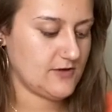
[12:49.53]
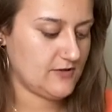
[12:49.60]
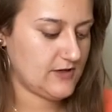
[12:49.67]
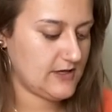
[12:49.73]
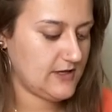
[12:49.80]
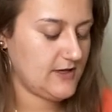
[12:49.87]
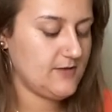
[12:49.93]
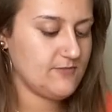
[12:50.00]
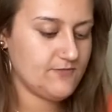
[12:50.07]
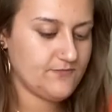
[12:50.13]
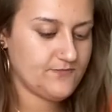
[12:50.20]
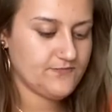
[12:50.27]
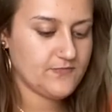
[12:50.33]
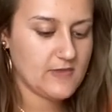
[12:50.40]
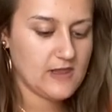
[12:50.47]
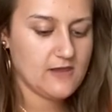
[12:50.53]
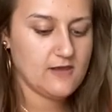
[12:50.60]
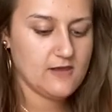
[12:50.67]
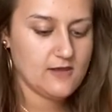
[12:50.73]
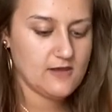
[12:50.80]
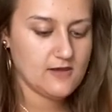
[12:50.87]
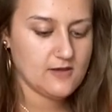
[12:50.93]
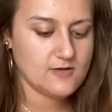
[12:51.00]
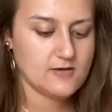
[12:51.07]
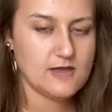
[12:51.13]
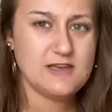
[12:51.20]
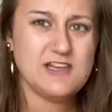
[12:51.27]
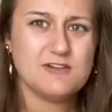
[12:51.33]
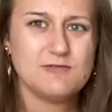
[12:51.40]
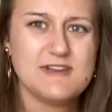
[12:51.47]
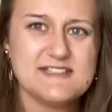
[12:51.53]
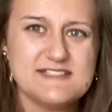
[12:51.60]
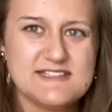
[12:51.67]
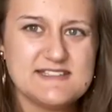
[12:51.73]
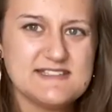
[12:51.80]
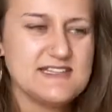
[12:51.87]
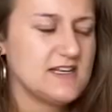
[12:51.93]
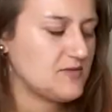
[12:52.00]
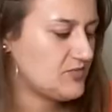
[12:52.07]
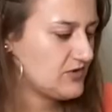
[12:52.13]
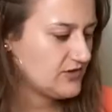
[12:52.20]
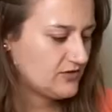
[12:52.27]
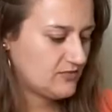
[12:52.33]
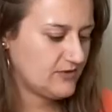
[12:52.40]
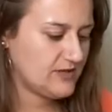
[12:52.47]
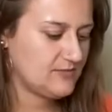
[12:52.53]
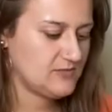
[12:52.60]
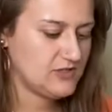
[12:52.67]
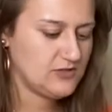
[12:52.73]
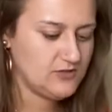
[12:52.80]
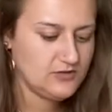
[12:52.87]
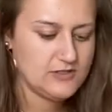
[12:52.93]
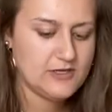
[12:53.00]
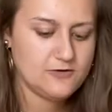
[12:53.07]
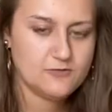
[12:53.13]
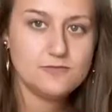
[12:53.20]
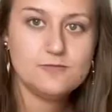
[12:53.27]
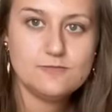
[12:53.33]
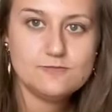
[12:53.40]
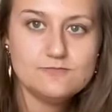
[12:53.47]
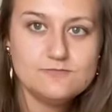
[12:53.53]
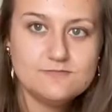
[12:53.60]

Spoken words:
Okay. I need to raise the seat up a little bit. I'm a little low.